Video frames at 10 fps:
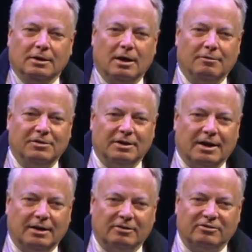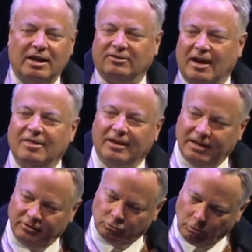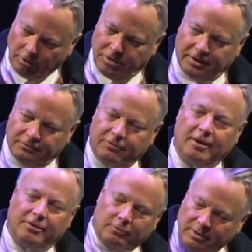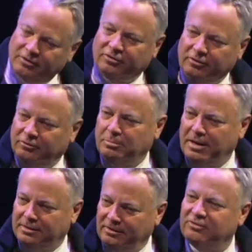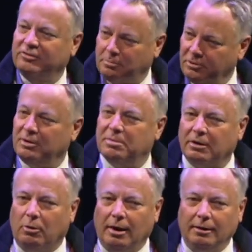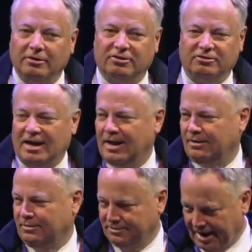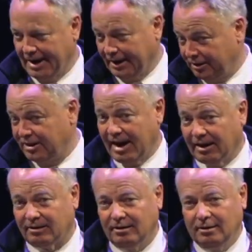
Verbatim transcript: of the United States. I think he's worth it for other reasons, but this is a pretty big one. This is not dying in debt.